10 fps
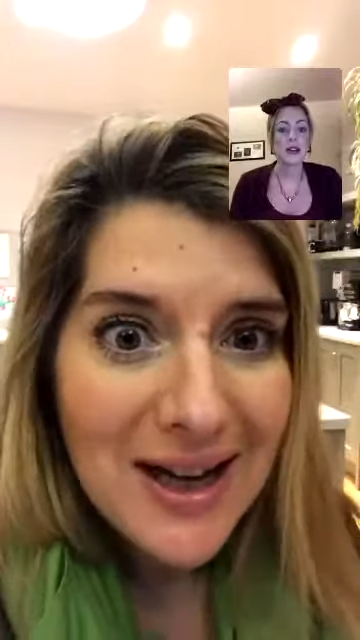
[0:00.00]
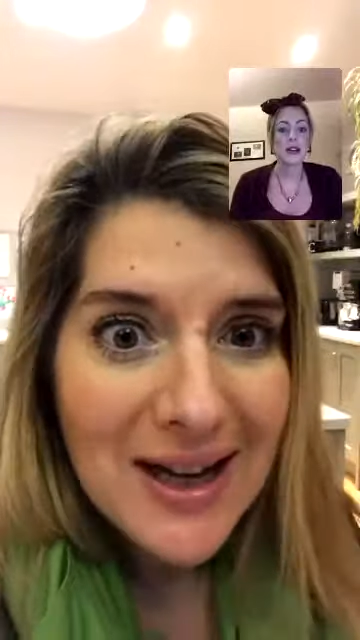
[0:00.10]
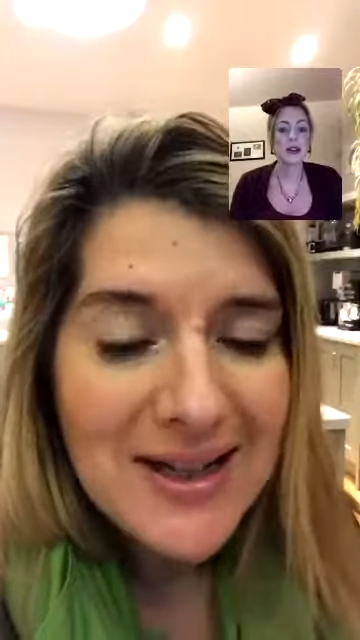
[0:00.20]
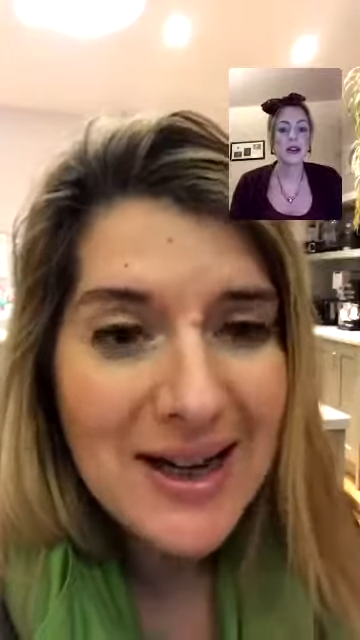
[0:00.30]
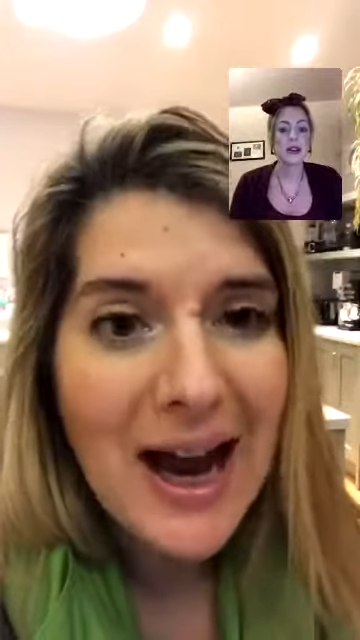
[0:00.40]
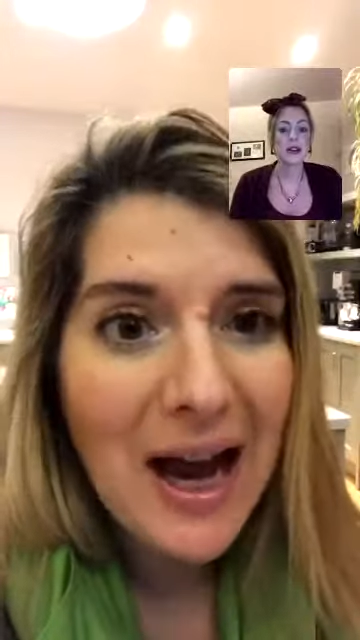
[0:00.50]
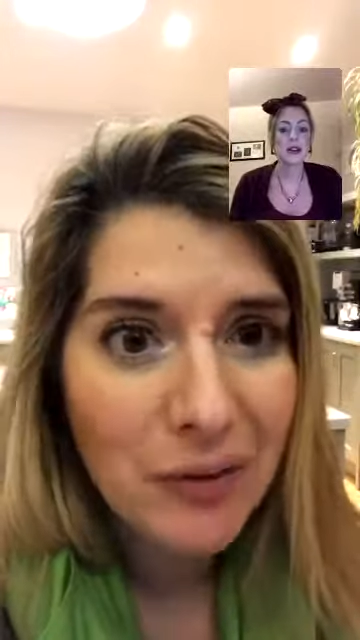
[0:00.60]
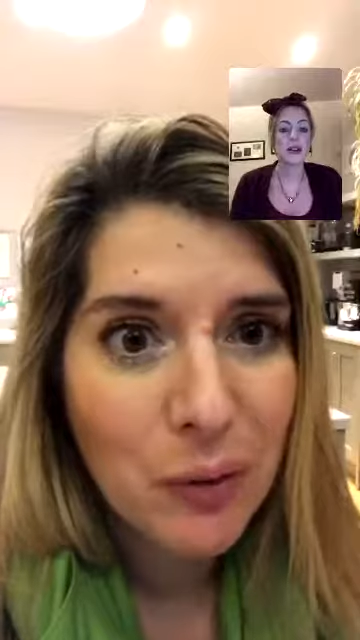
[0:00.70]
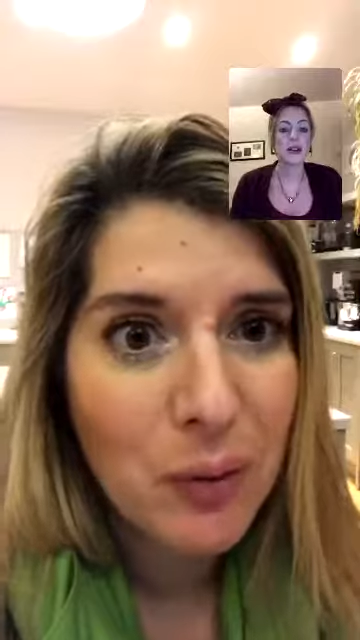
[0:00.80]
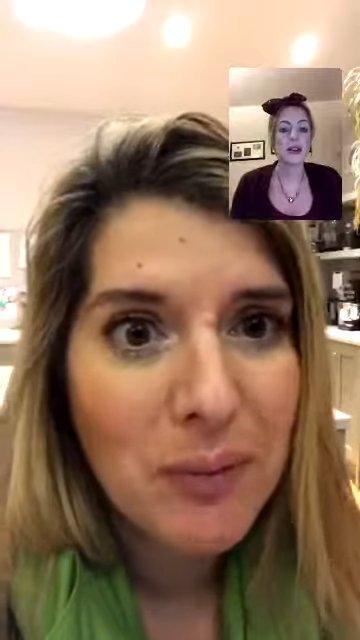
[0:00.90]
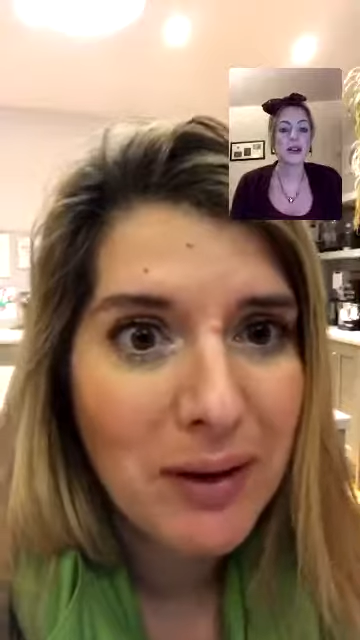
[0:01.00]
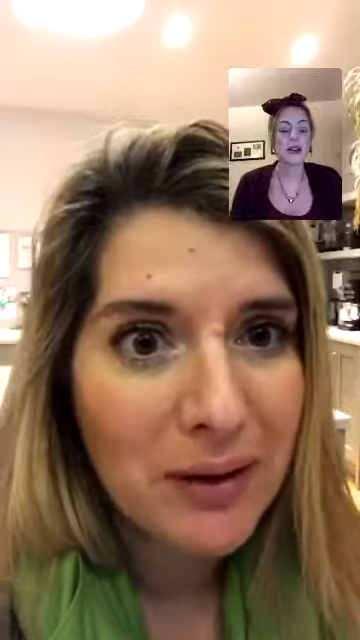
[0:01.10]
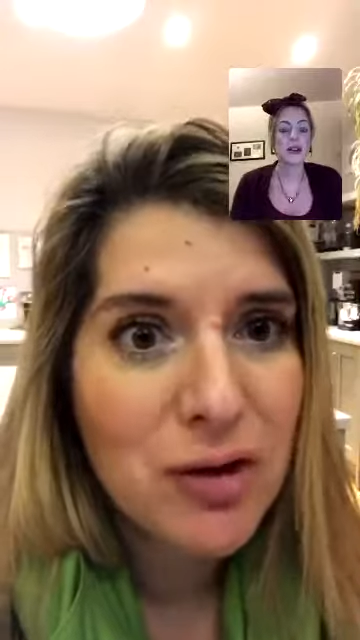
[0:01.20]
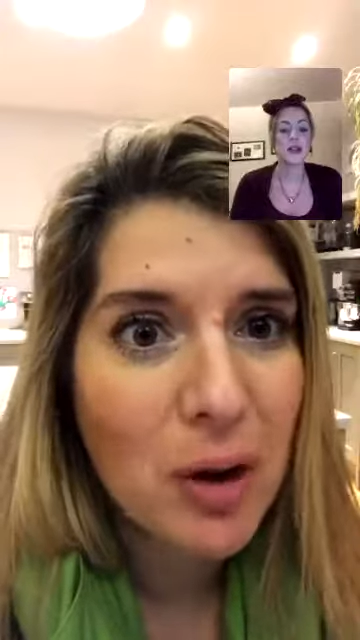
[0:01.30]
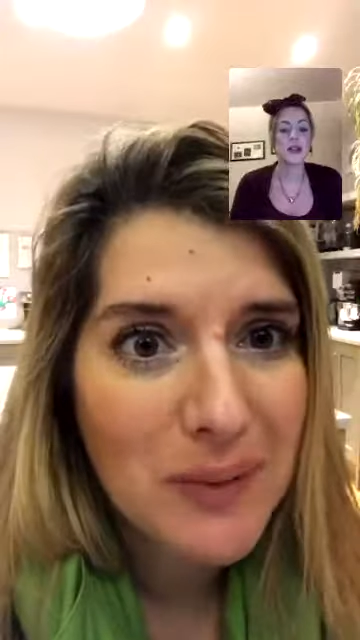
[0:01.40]
to half of women are
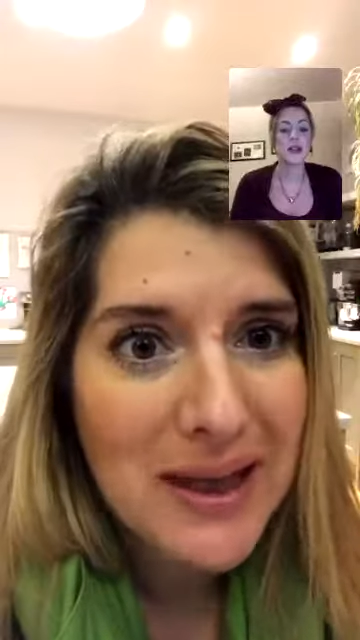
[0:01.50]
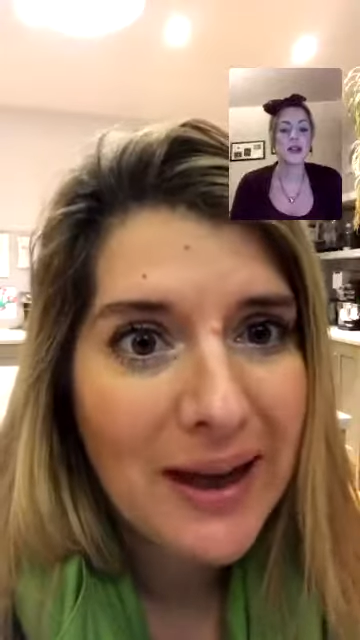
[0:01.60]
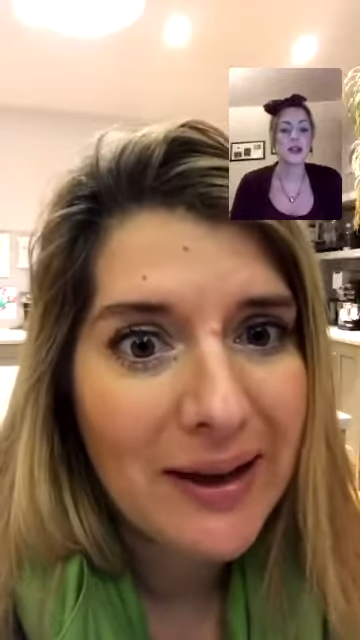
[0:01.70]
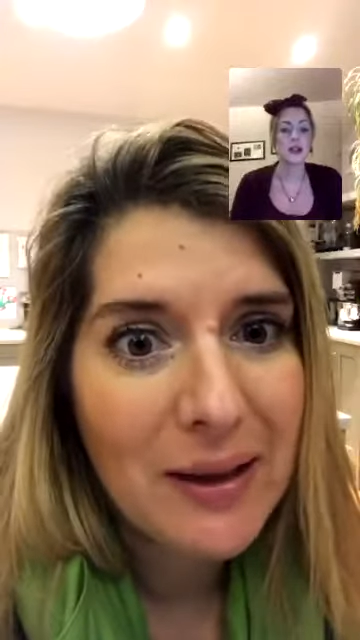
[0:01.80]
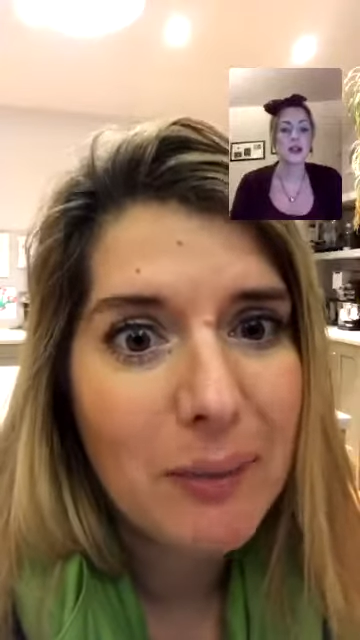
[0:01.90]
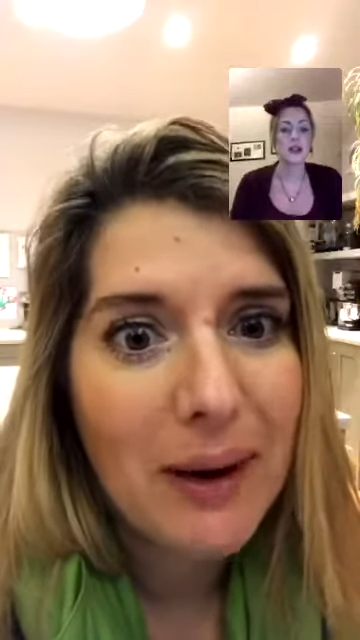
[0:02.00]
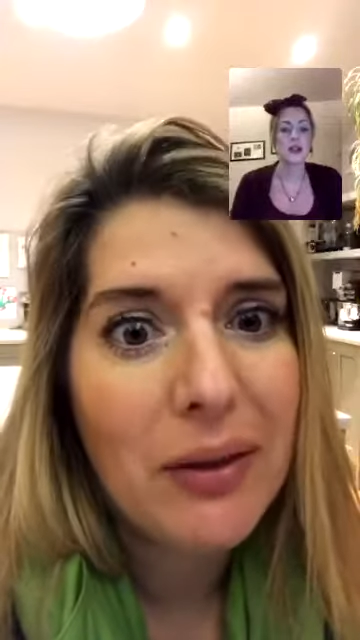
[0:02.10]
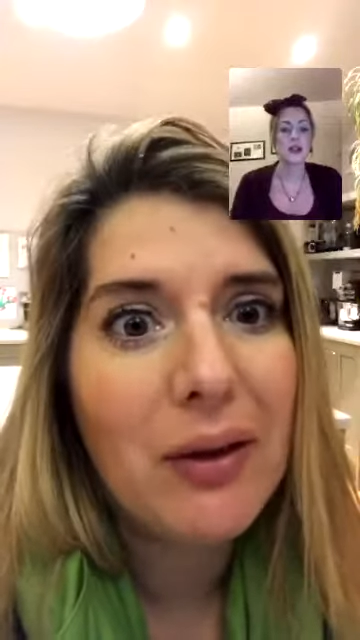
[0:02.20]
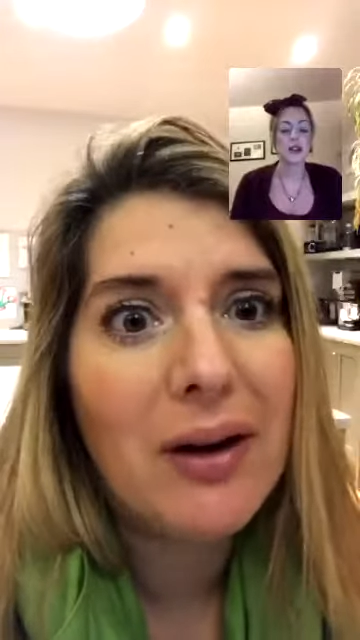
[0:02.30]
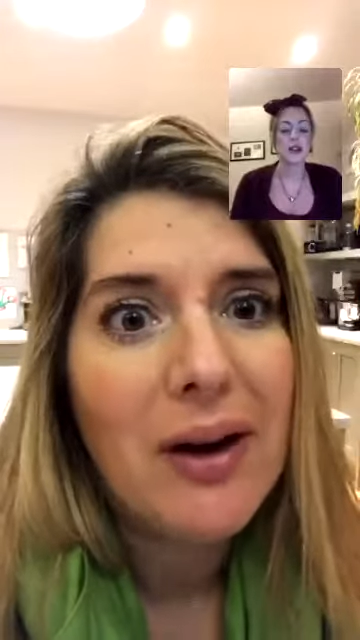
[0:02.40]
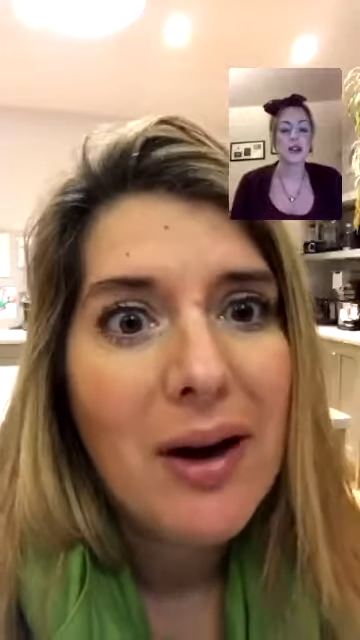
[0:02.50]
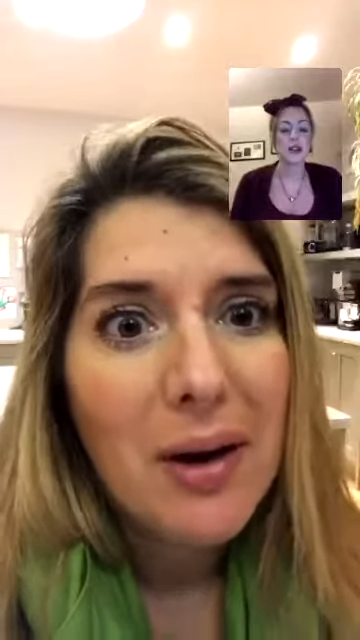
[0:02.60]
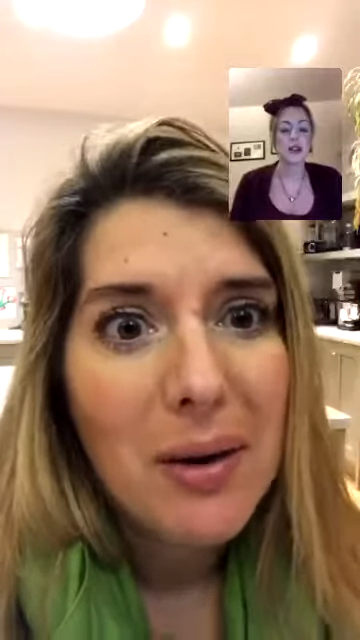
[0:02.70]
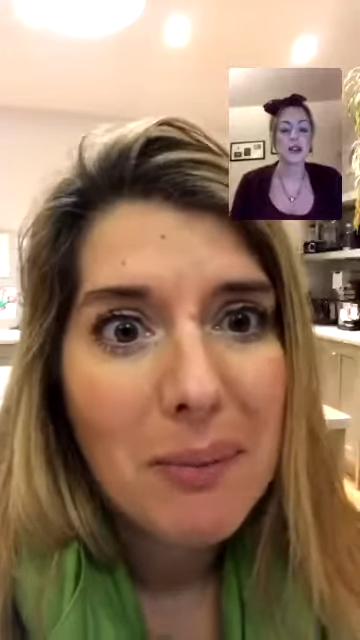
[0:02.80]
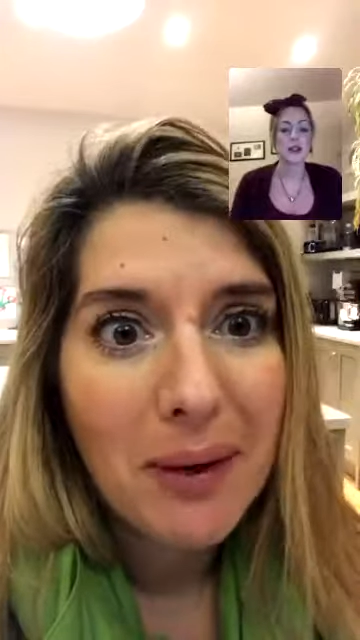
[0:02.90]
traumatized by their
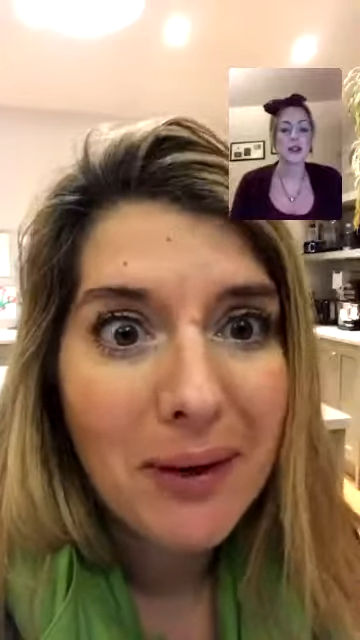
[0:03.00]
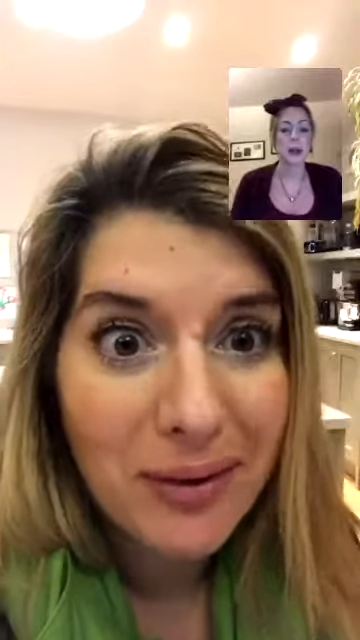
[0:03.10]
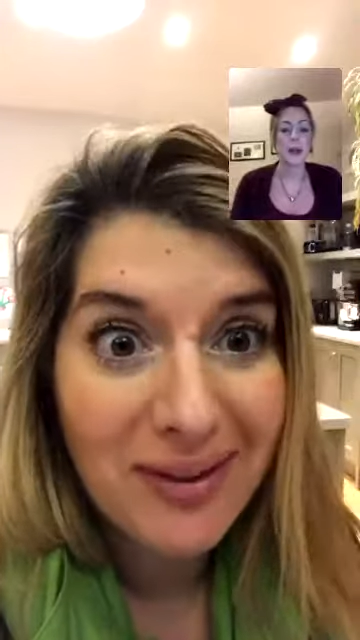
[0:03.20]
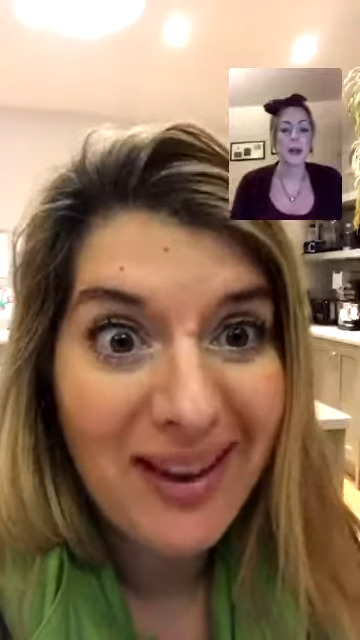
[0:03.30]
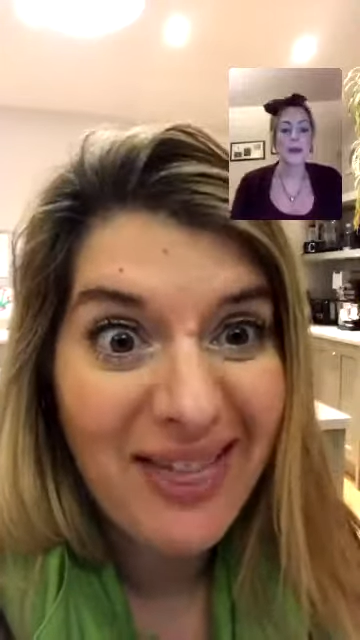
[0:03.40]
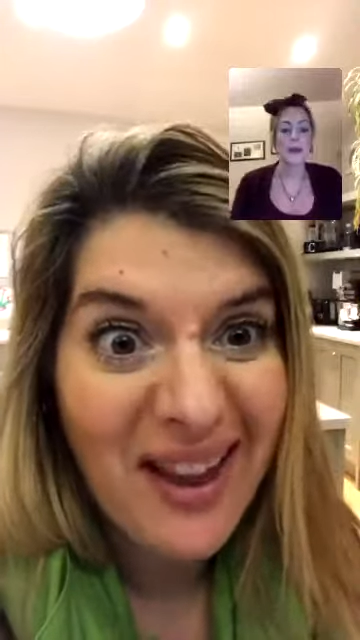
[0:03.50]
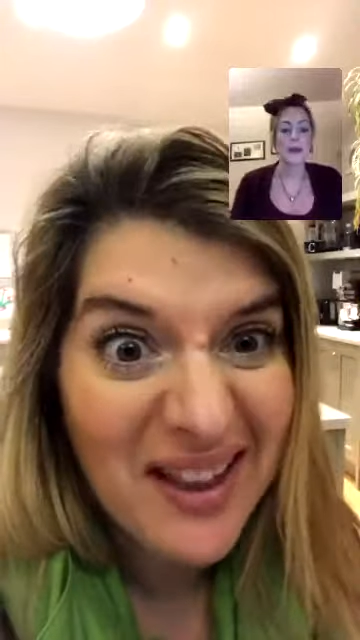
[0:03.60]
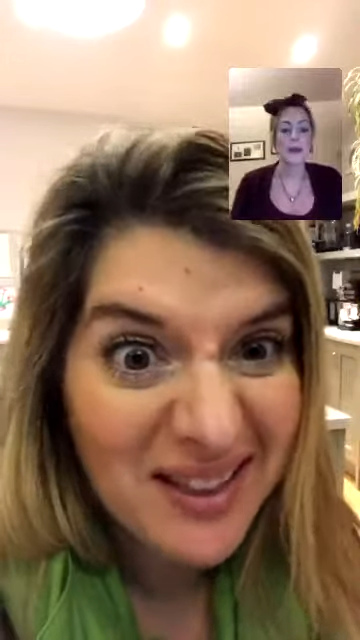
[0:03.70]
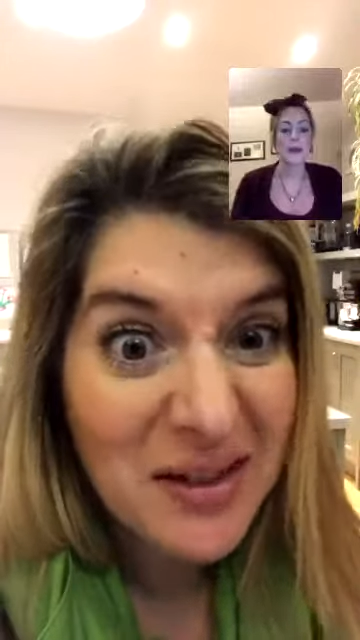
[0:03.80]
births, and that's in